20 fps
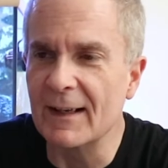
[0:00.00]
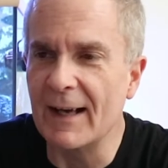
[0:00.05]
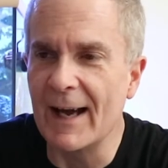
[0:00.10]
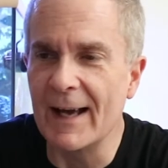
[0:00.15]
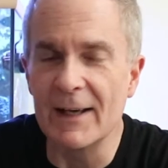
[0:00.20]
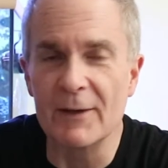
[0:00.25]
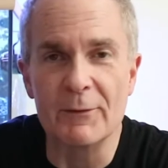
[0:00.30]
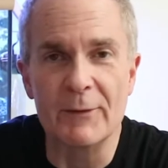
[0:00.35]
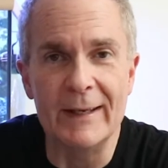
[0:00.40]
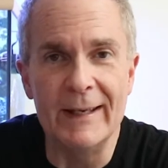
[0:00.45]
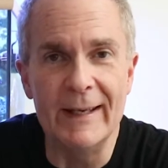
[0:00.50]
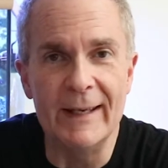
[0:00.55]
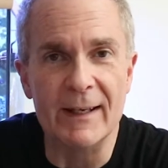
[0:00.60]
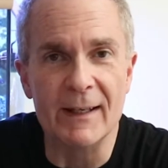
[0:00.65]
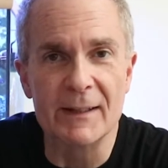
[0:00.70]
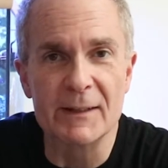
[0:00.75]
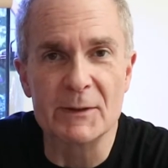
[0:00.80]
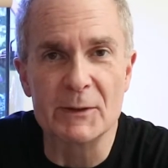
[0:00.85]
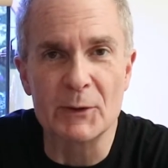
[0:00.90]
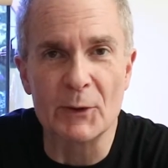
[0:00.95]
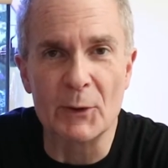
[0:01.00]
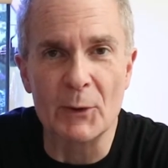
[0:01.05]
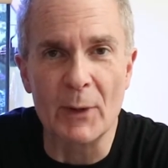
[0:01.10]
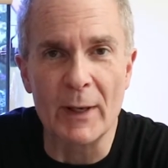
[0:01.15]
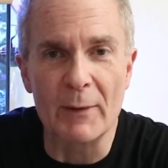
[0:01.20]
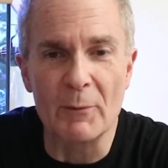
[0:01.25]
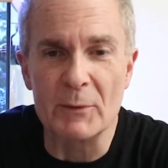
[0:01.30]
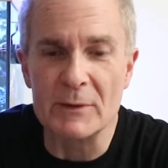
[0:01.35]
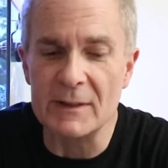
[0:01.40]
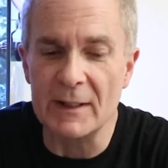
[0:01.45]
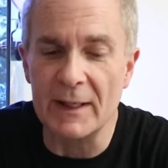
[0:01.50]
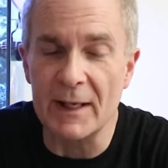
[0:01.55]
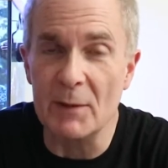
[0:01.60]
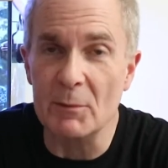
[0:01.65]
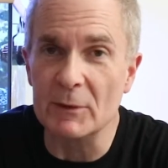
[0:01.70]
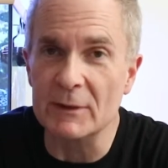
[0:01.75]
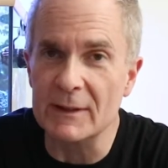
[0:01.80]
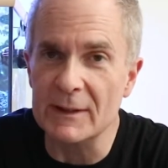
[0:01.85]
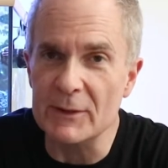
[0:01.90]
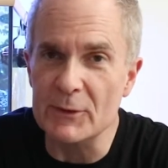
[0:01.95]
out of ink, so I wasn't
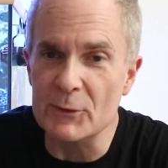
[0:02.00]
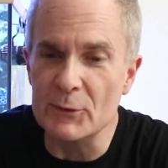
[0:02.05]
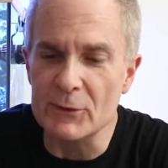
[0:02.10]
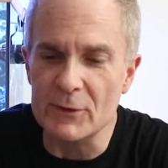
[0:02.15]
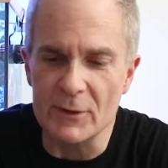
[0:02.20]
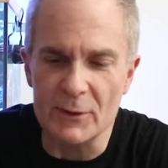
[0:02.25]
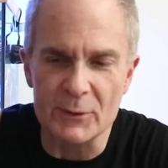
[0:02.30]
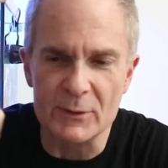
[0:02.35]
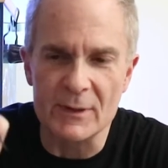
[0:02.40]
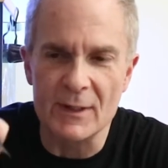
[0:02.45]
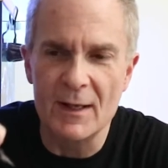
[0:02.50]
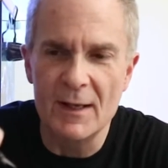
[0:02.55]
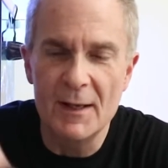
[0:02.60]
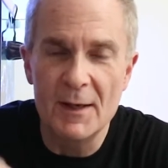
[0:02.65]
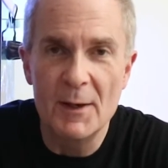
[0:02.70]
able to use those.